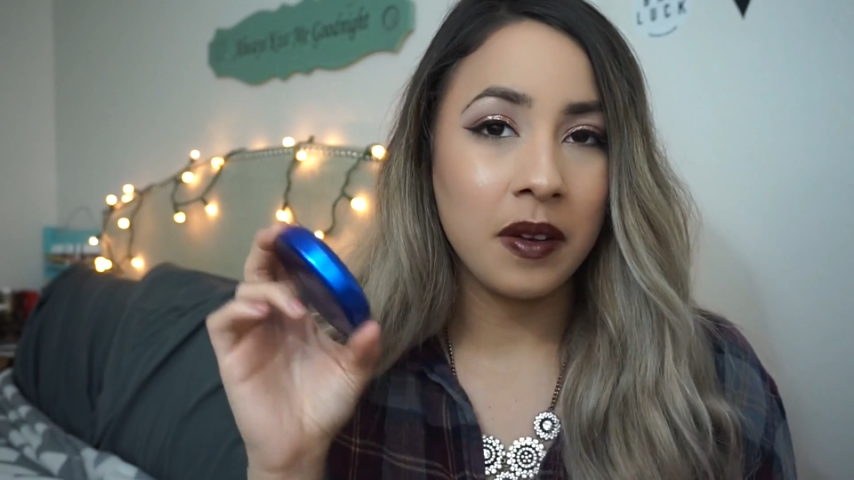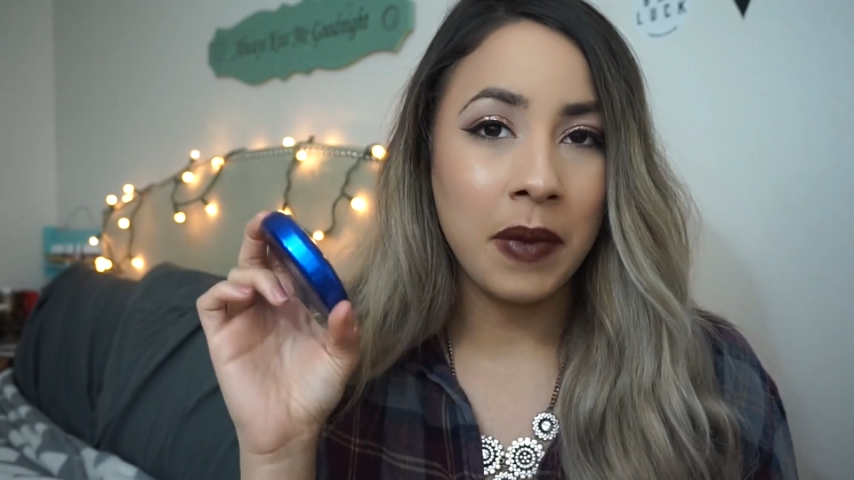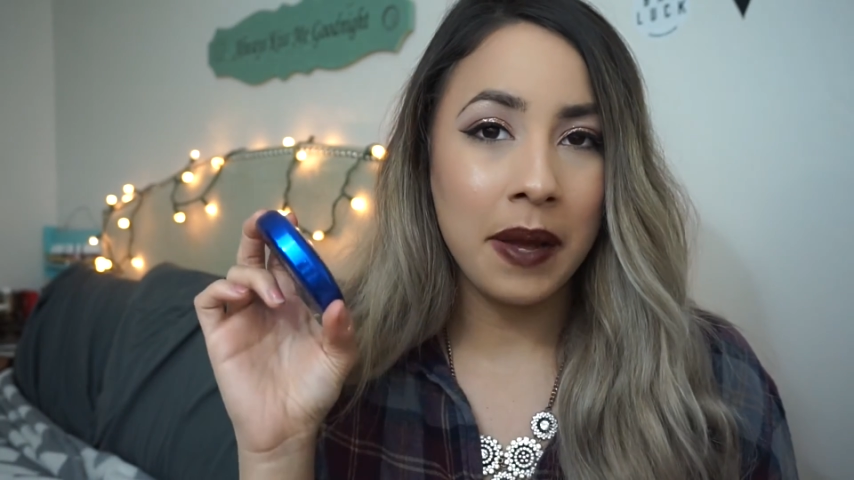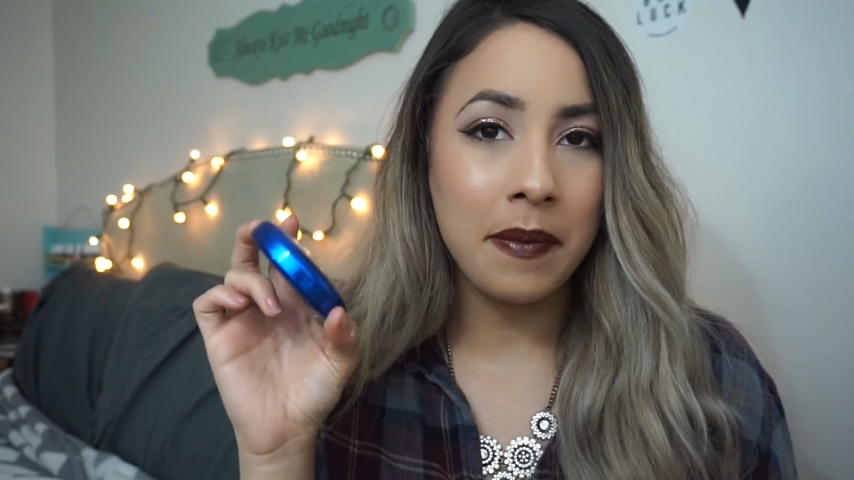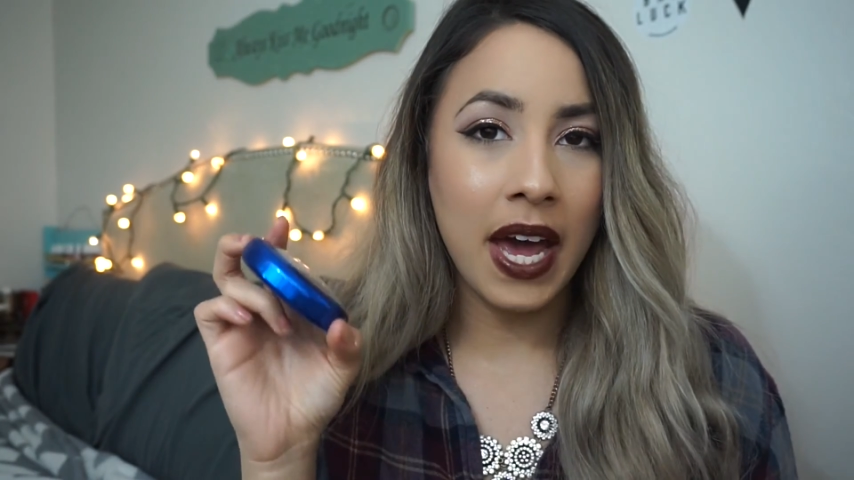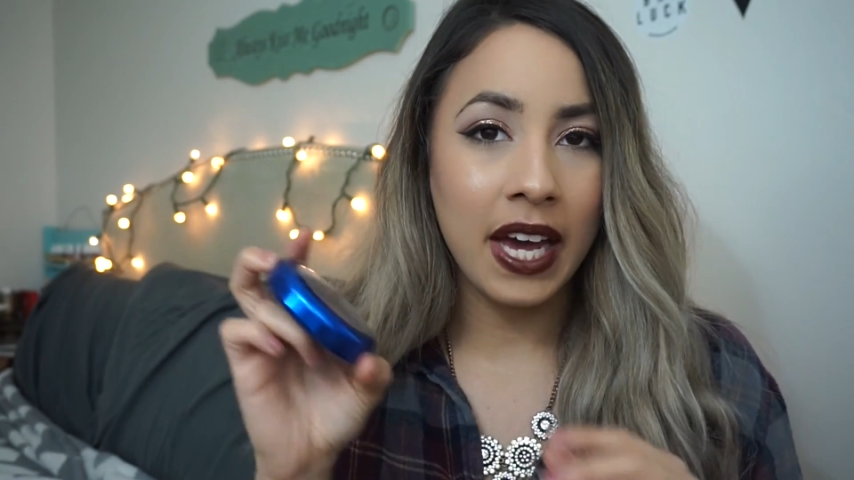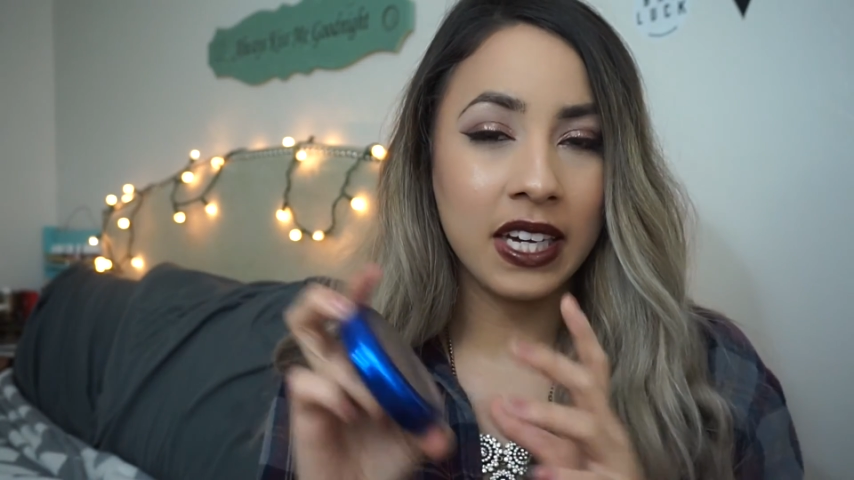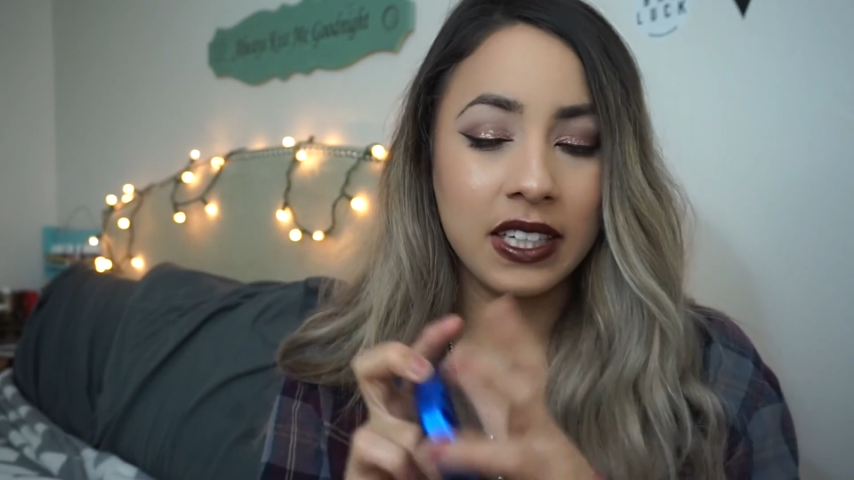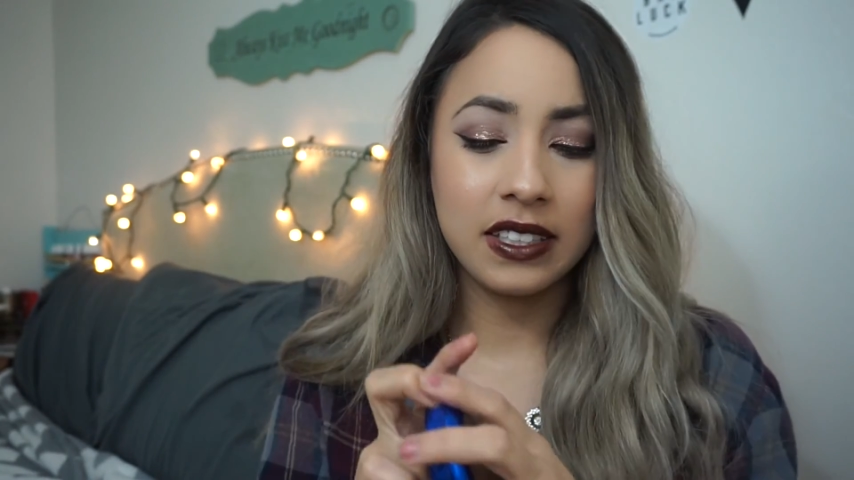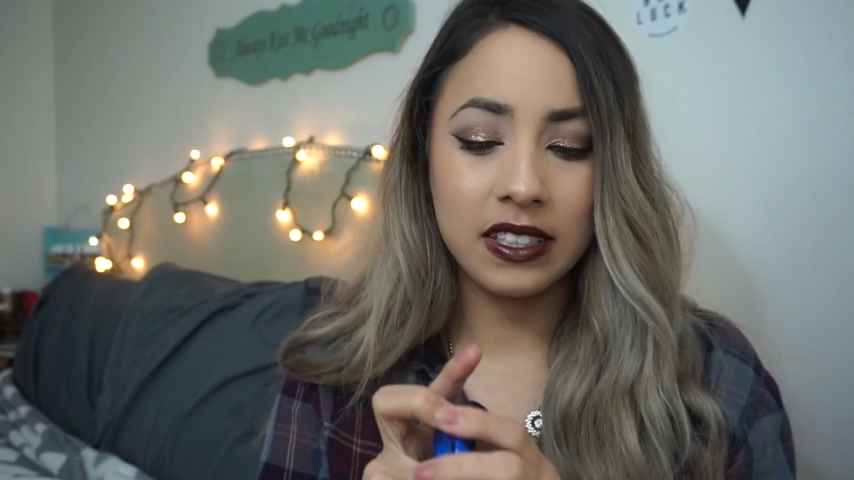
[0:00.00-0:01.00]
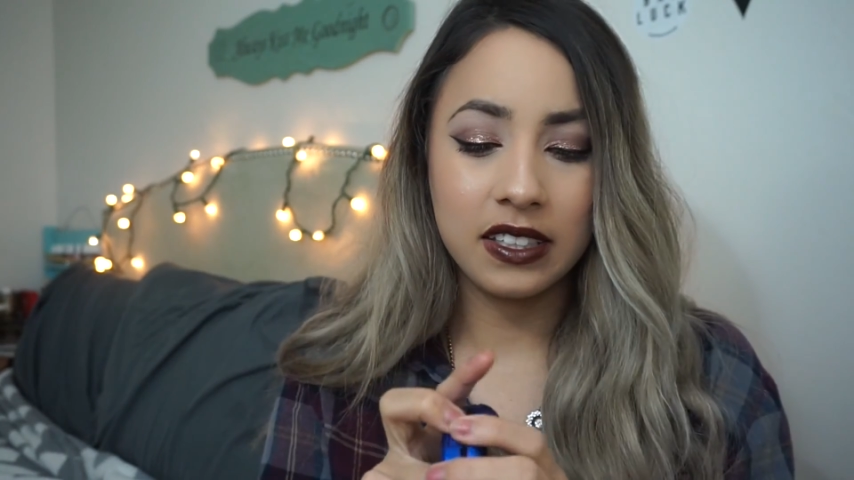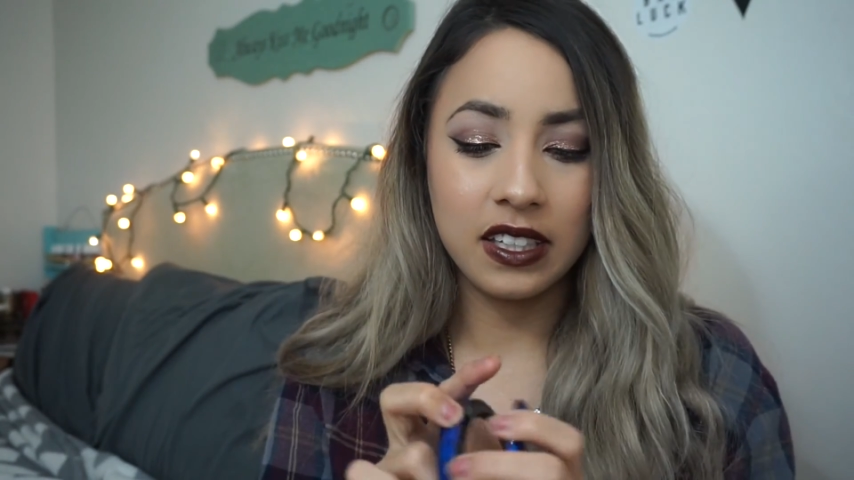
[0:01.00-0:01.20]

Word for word: my MAC